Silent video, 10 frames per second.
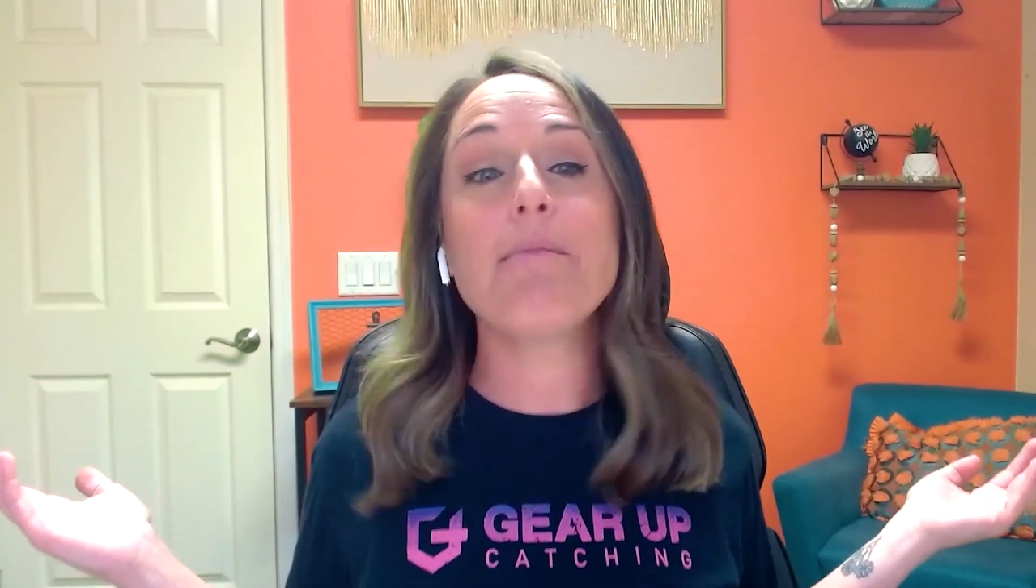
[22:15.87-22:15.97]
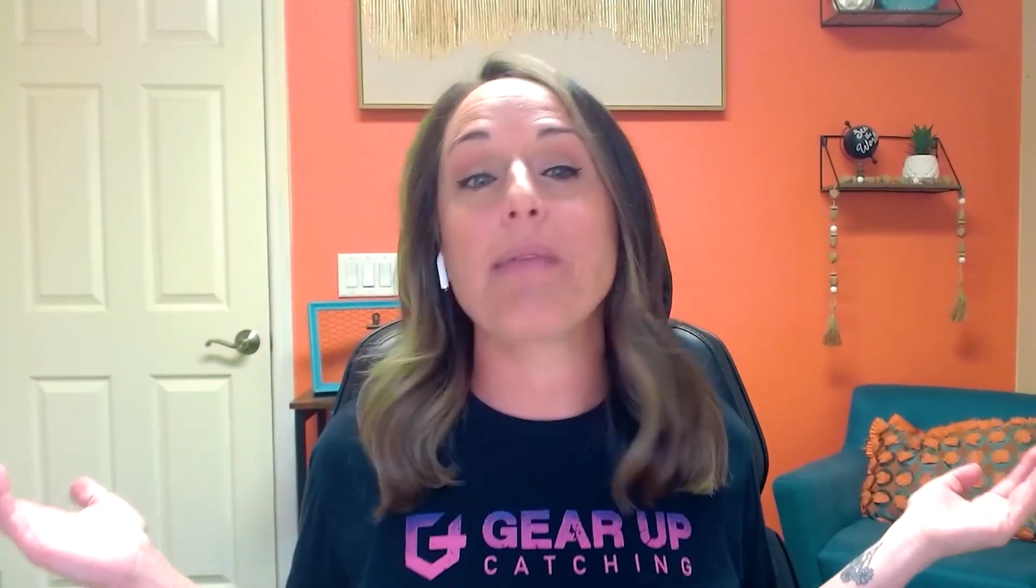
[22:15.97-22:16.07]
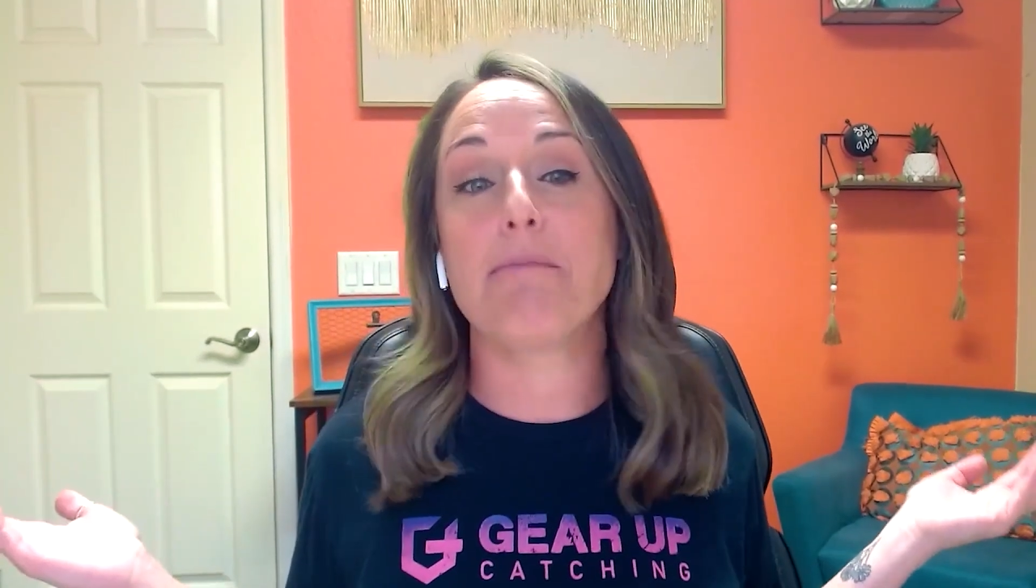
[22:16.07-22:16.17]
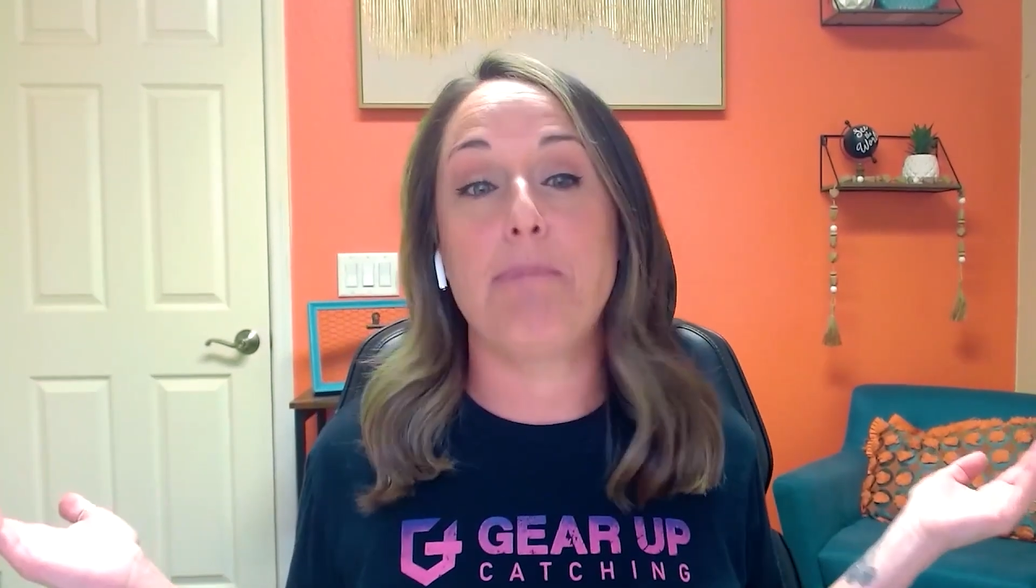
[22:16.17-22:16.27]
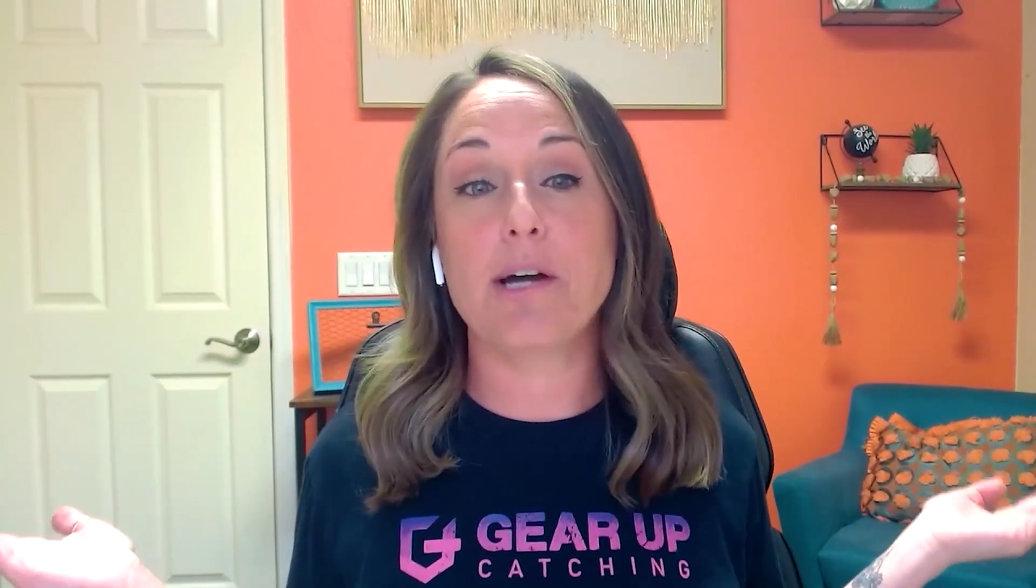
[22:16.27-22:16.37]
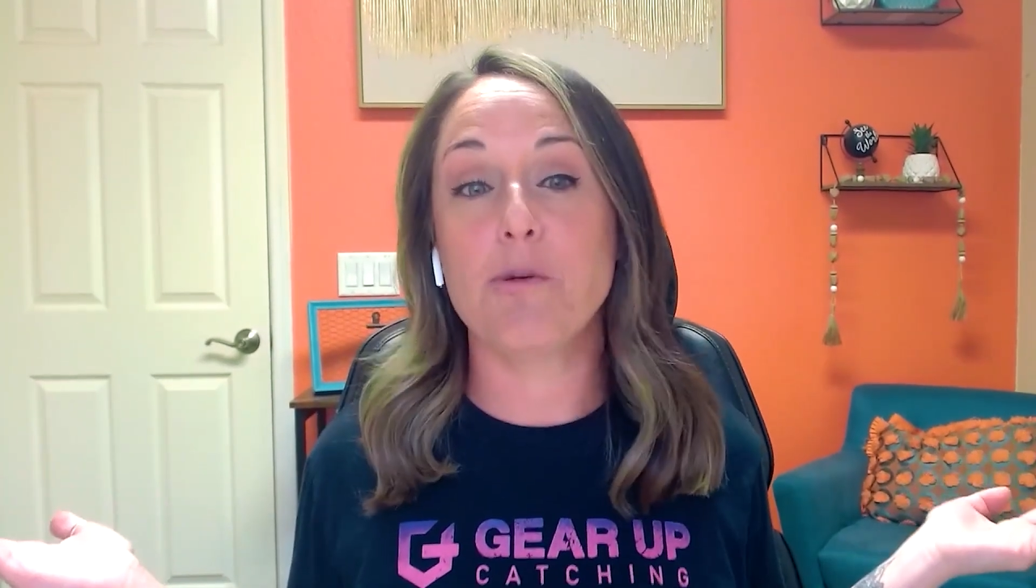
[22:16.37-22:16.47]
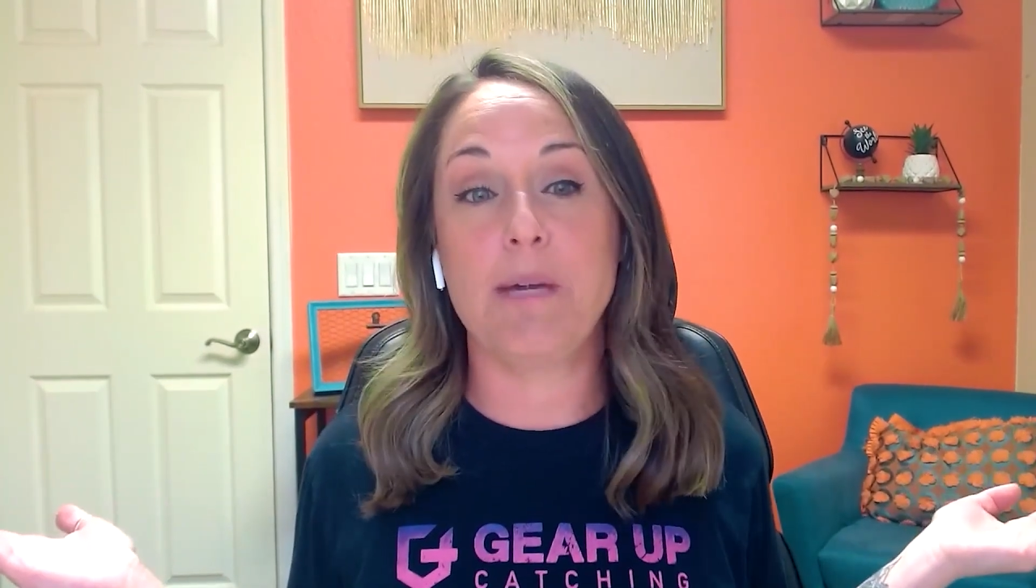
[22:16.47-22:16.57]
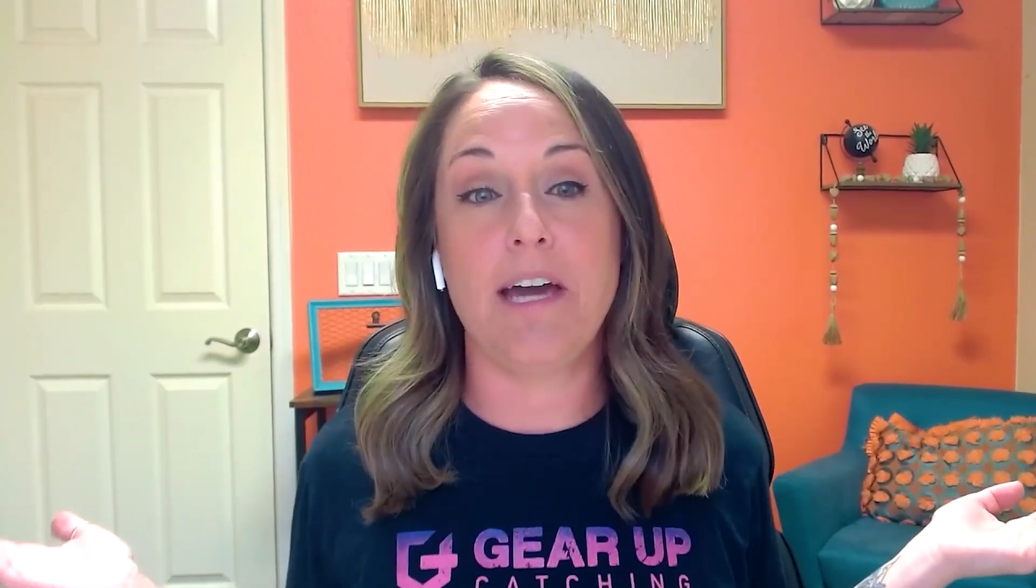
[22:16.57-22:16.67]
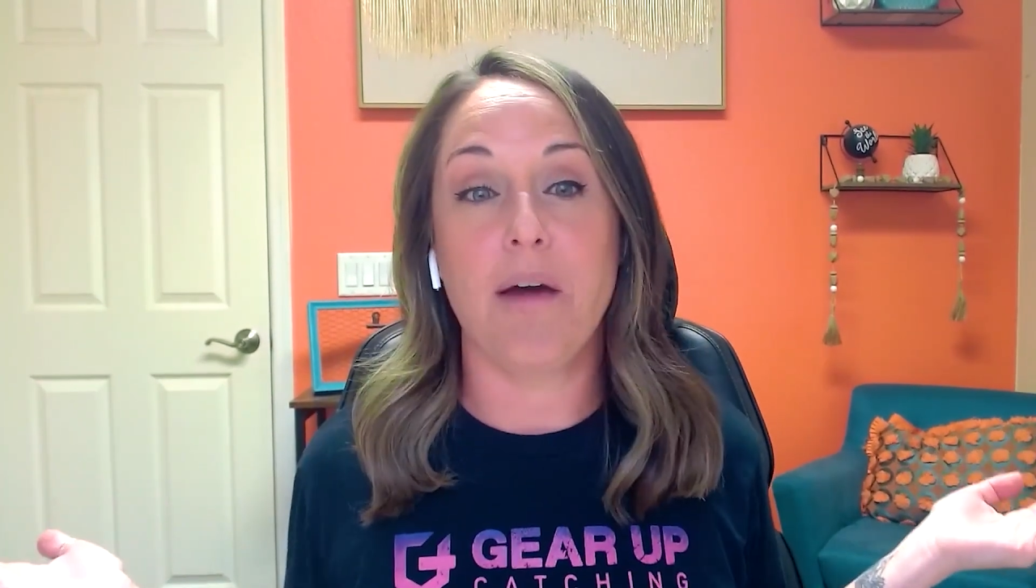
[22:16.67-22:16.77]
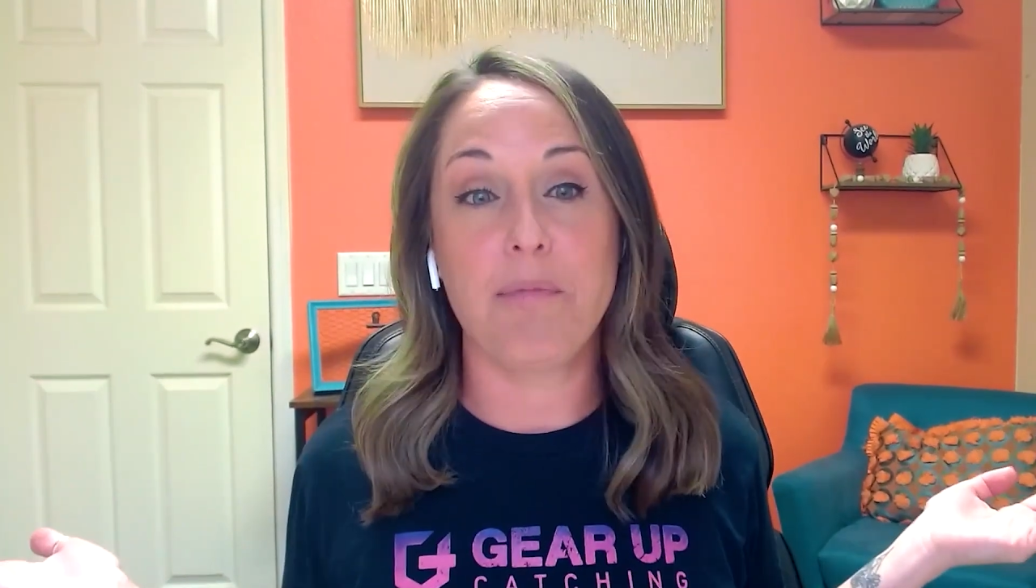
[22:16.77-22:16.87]
like, buckle
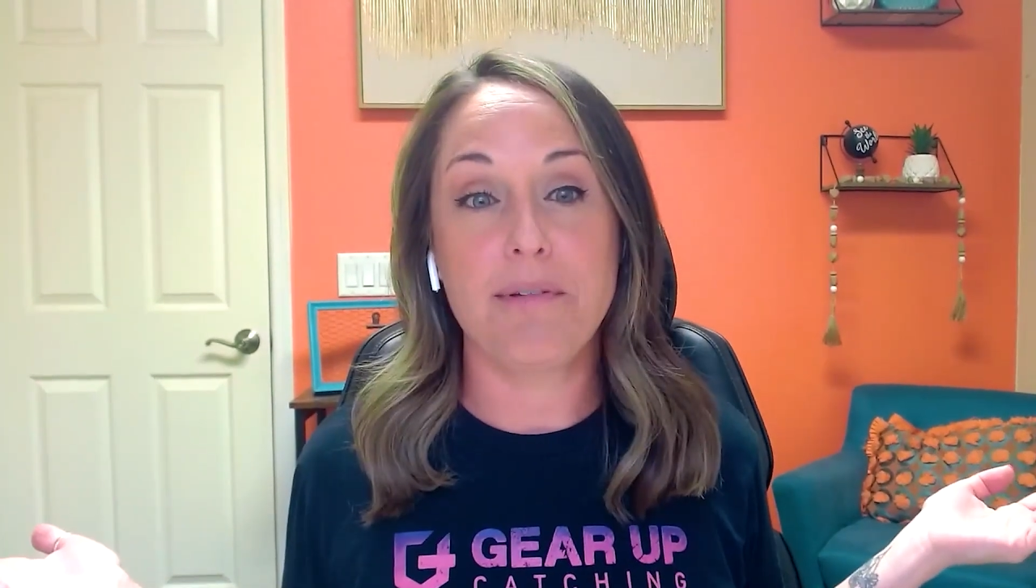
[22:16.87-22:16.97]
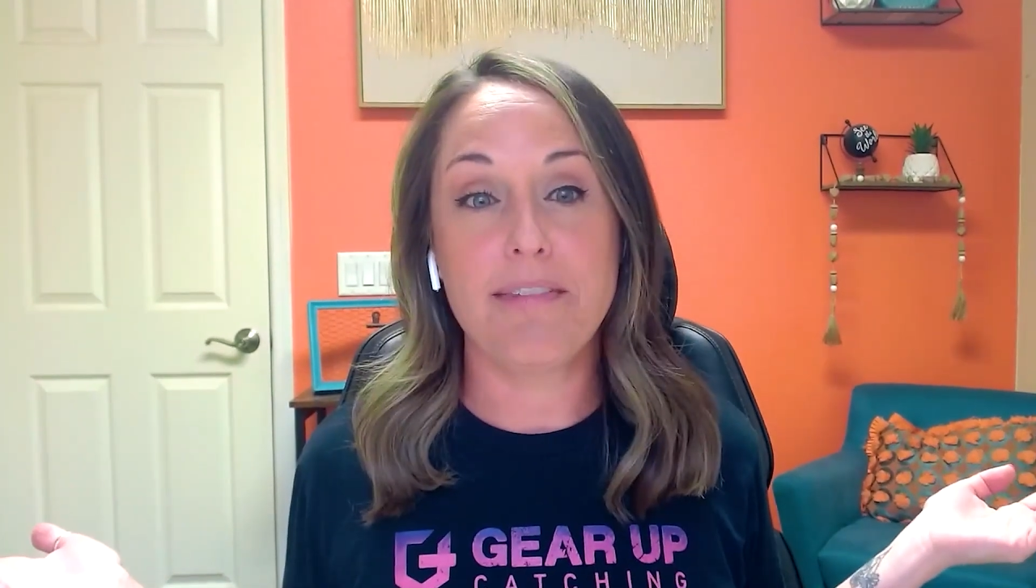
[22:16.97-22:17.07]
me up.